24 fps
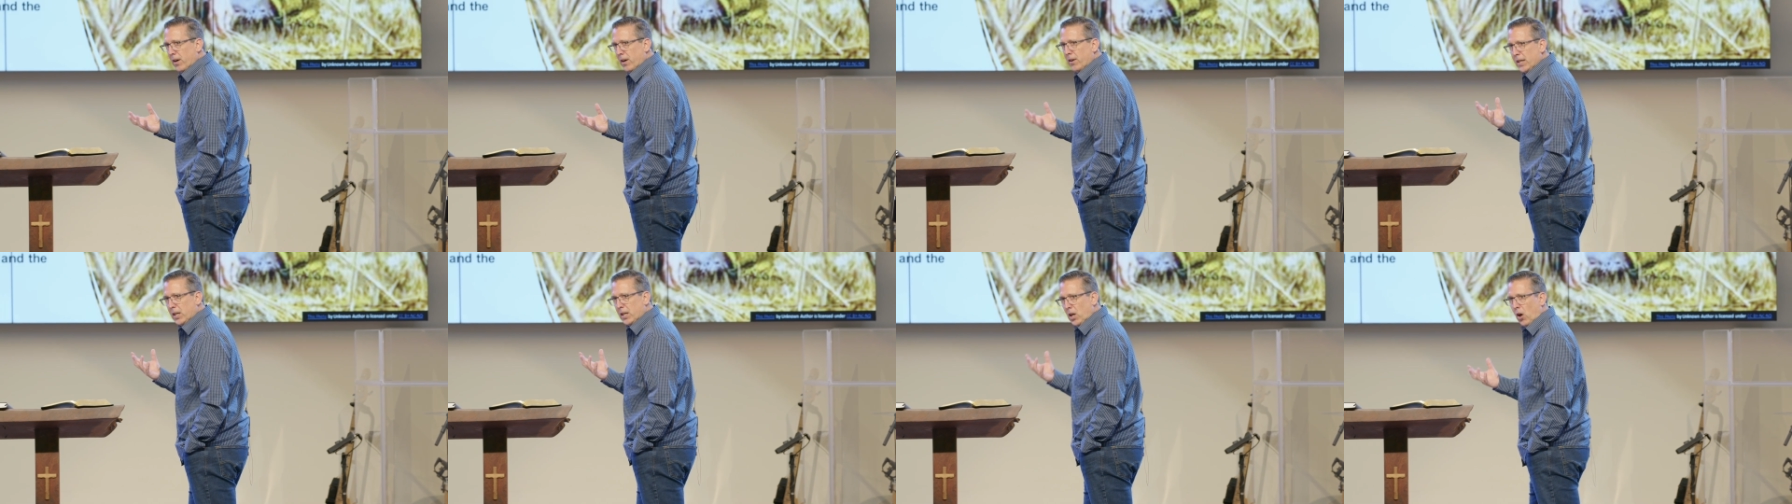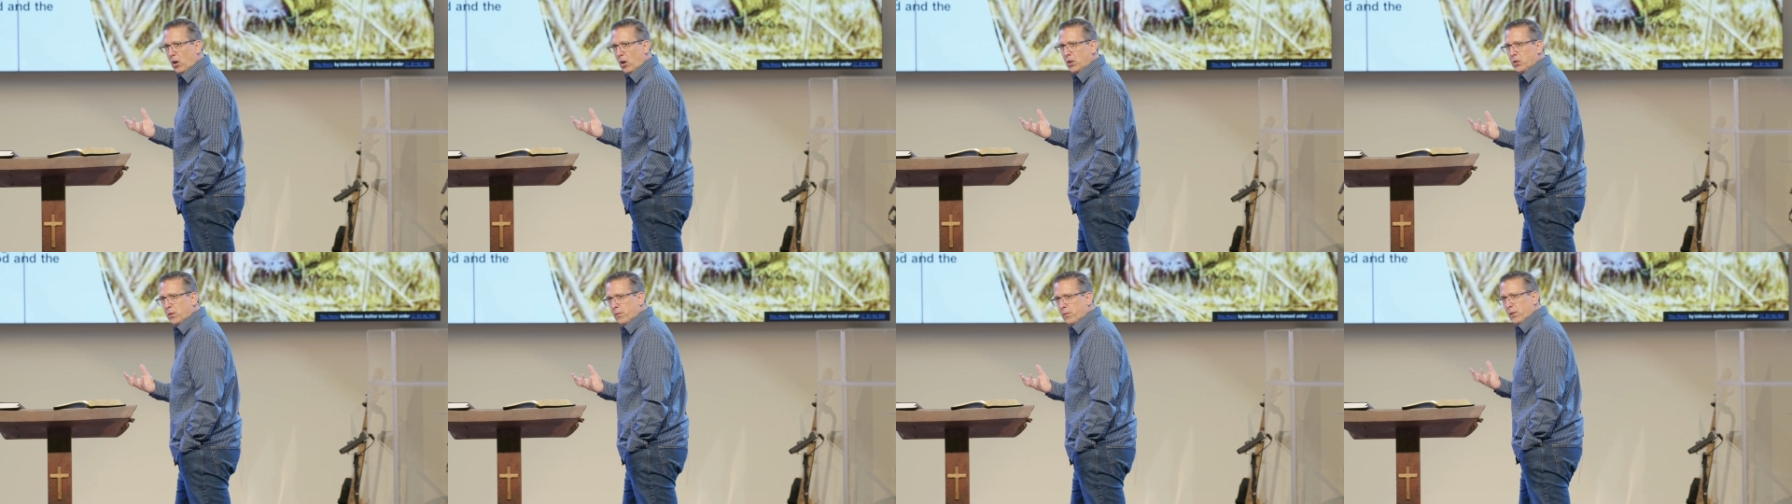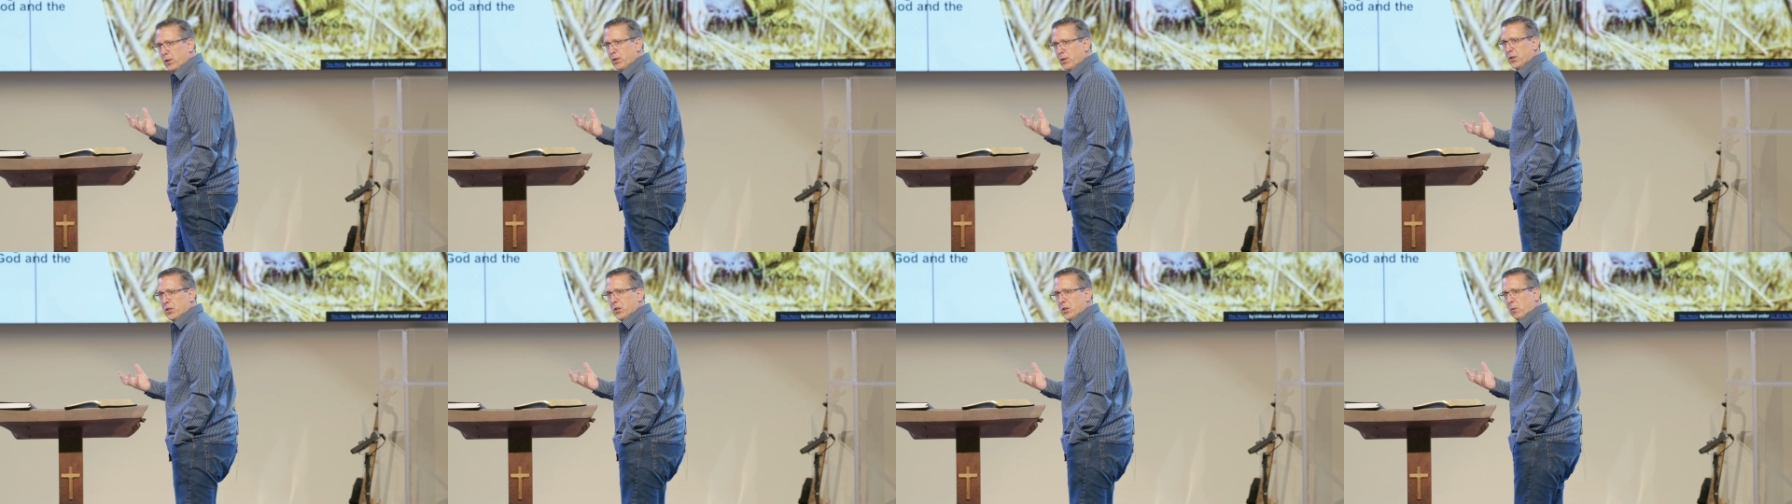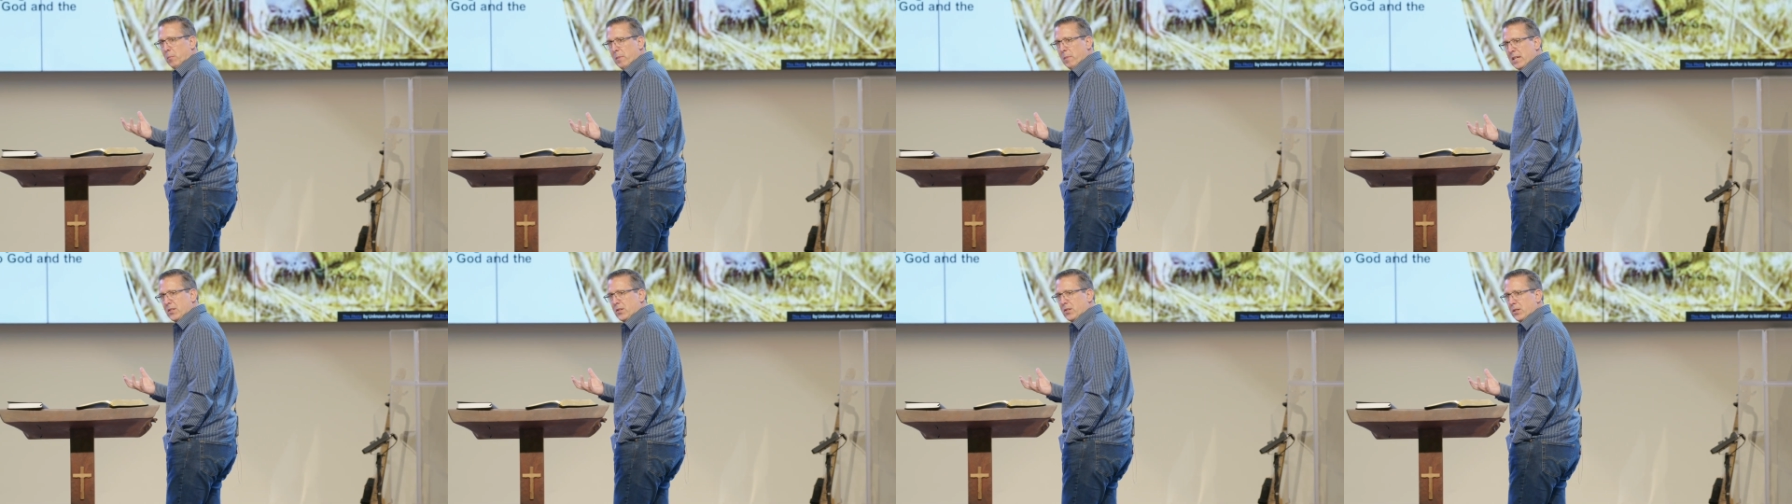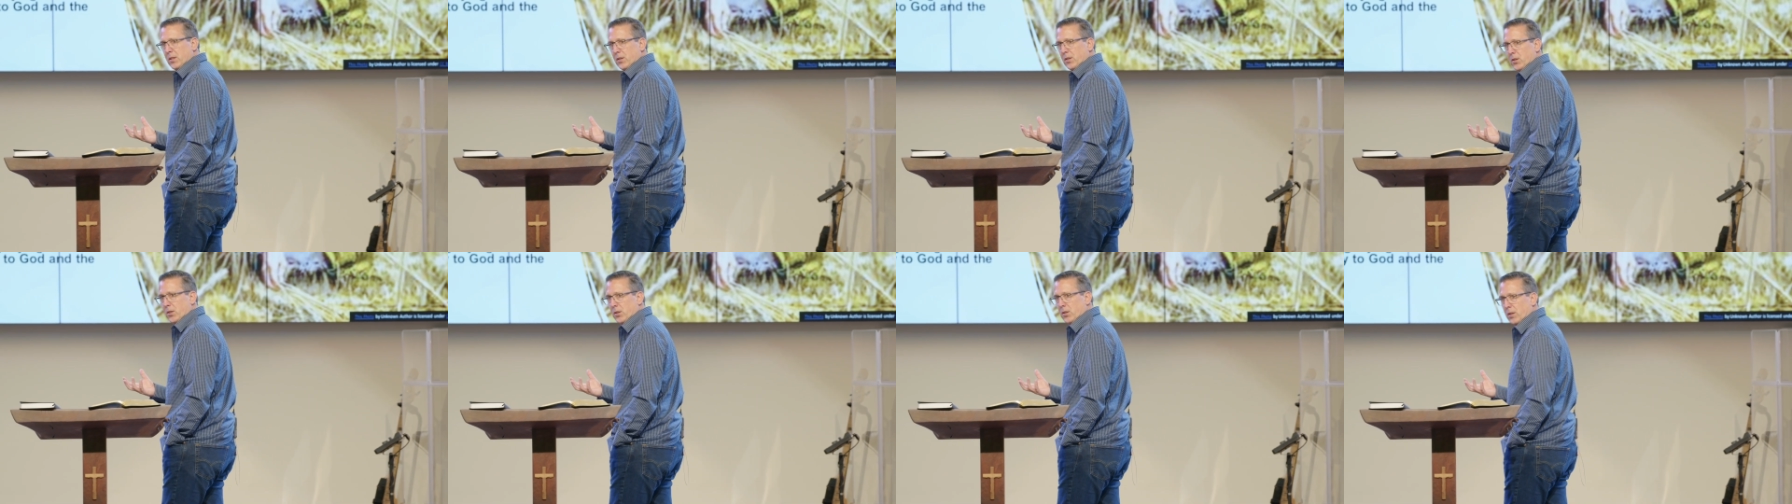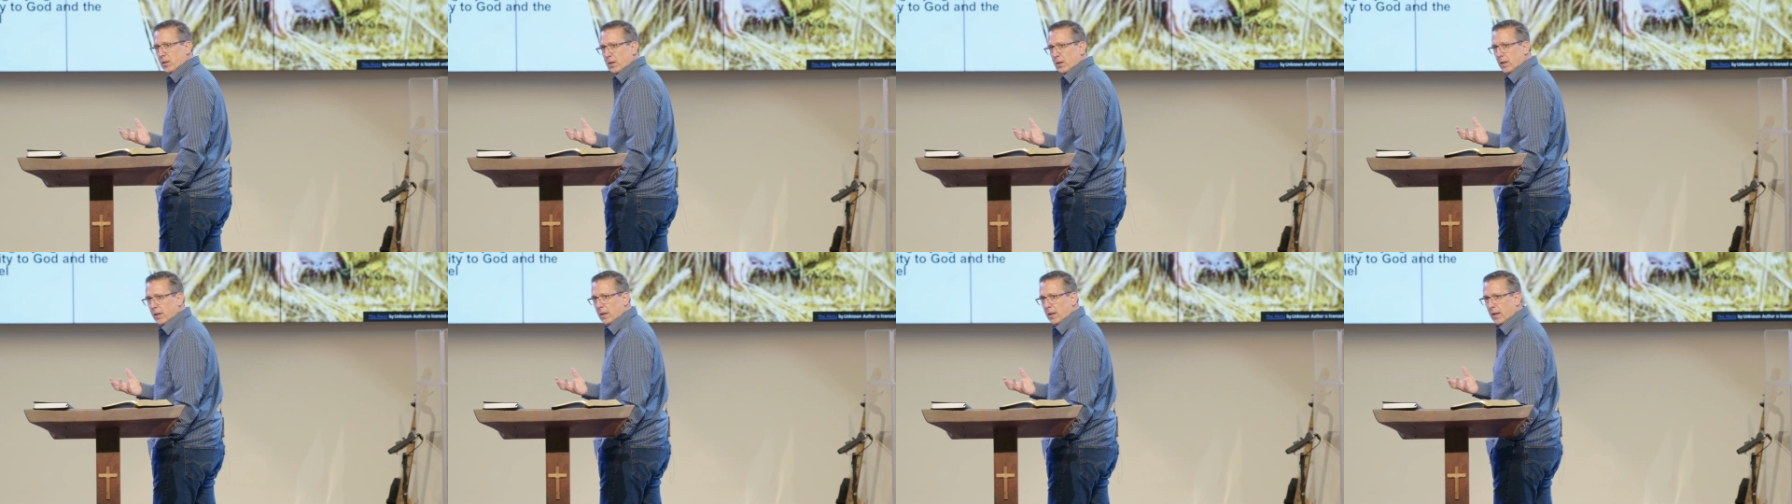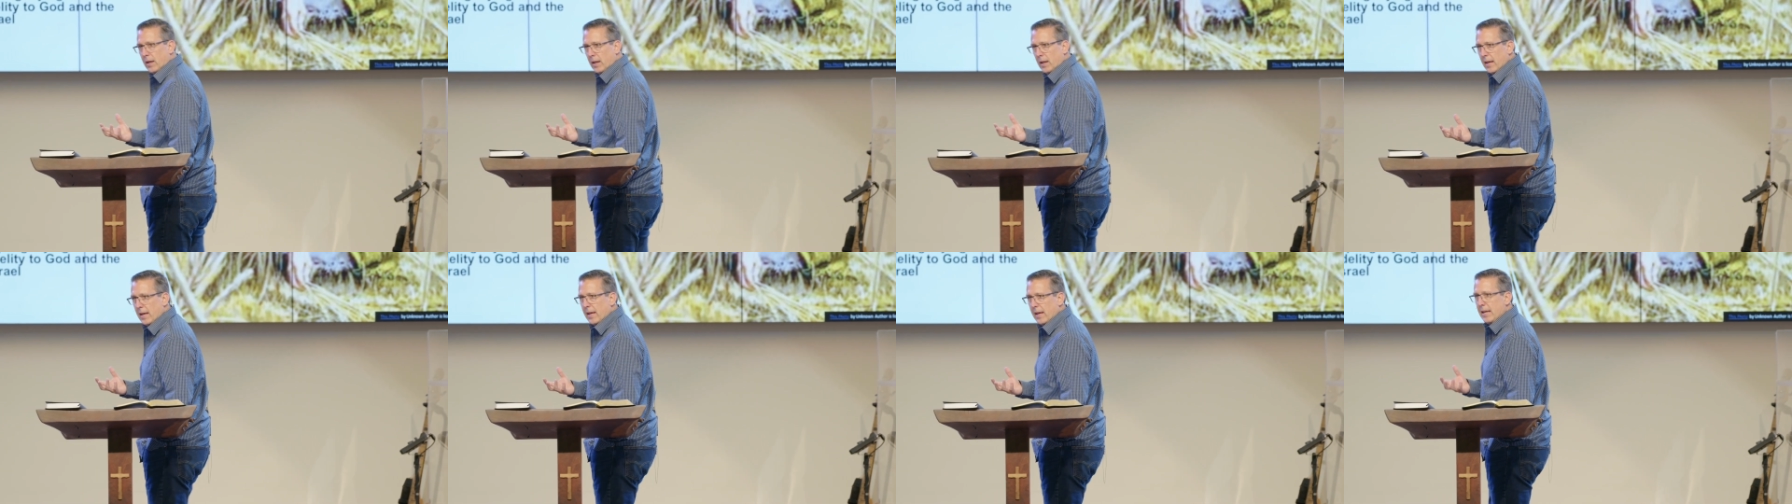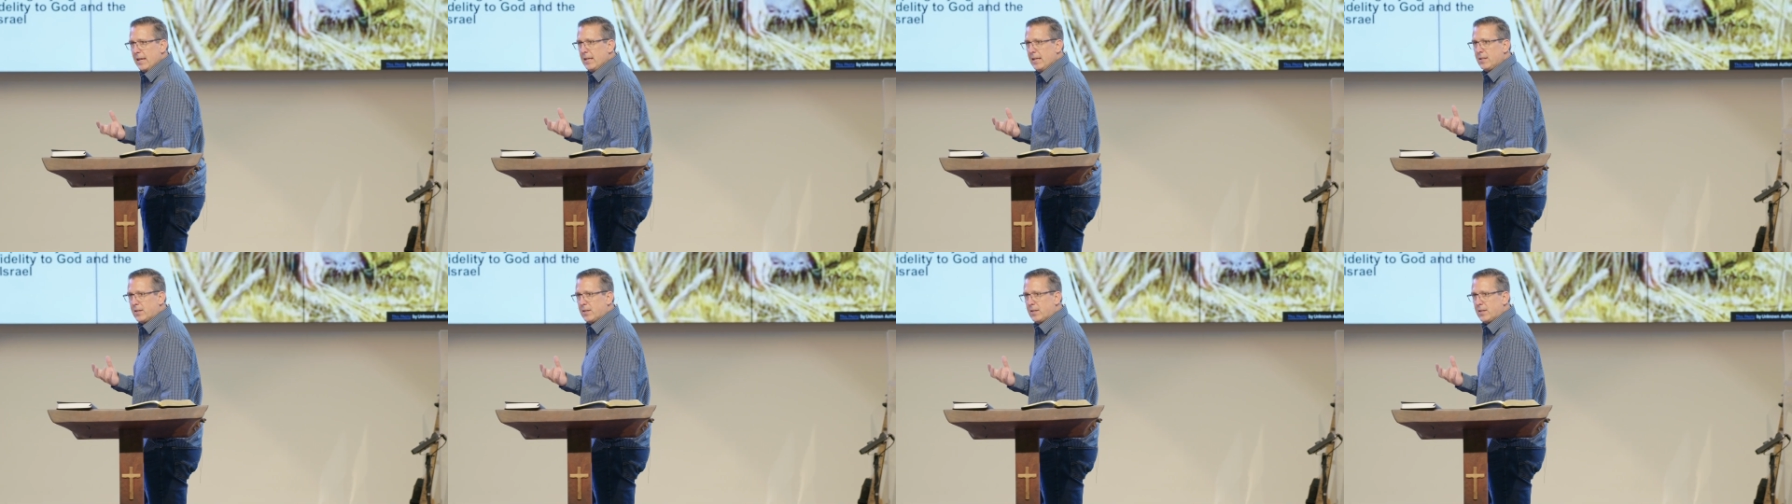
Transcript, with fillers: controversial message. He